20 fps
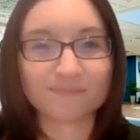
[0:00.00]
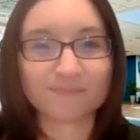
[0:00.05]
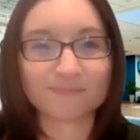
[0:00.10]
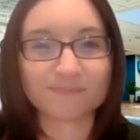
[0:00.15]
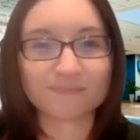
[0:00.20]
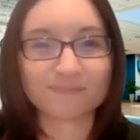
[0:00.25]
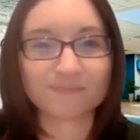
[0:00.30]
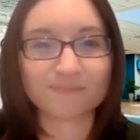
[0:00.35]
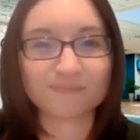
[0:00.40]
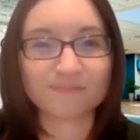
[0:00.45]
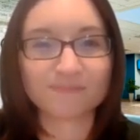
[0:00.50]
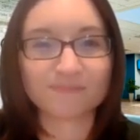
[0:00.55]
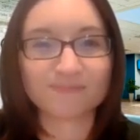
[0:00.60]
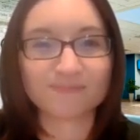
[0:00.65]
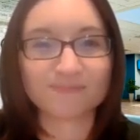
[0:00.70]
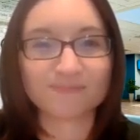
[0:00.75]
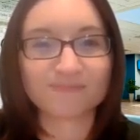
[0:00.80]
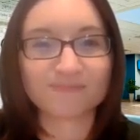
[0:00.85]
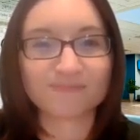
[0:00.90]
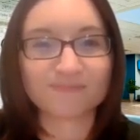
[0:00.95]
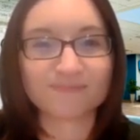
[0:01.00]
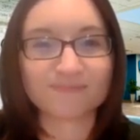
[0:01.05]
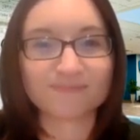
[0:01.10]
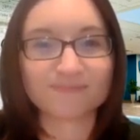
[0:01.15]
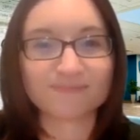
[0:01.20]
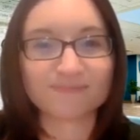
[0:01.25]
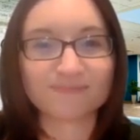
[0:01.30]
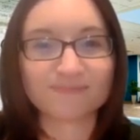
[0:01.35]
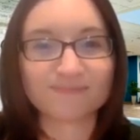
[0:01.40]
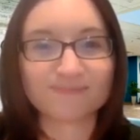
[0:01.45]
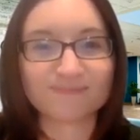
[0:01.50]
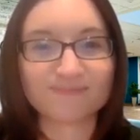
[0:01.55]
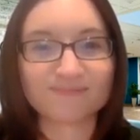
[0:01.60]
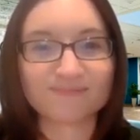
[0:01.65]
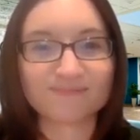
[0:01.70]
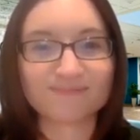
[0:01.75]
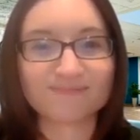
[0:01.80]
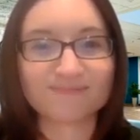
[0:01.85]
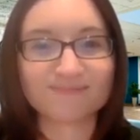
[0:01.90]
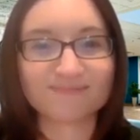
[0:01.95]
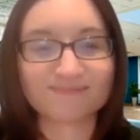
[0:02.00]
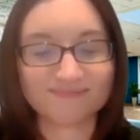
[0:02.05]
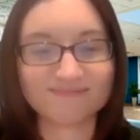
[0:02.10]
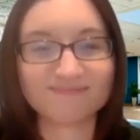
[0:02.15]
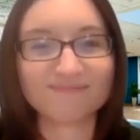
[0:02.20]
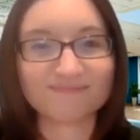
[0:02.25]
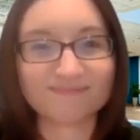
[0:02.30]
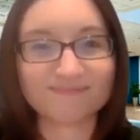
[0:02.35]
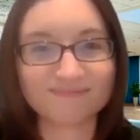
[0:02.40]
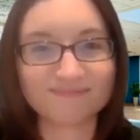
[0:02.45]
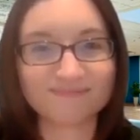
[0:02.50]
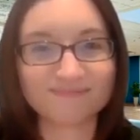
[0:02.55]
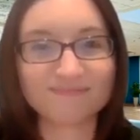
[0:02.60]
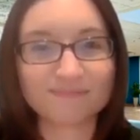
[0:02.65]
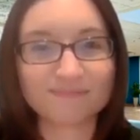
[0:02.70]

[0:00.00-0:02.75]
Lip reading: [no speech]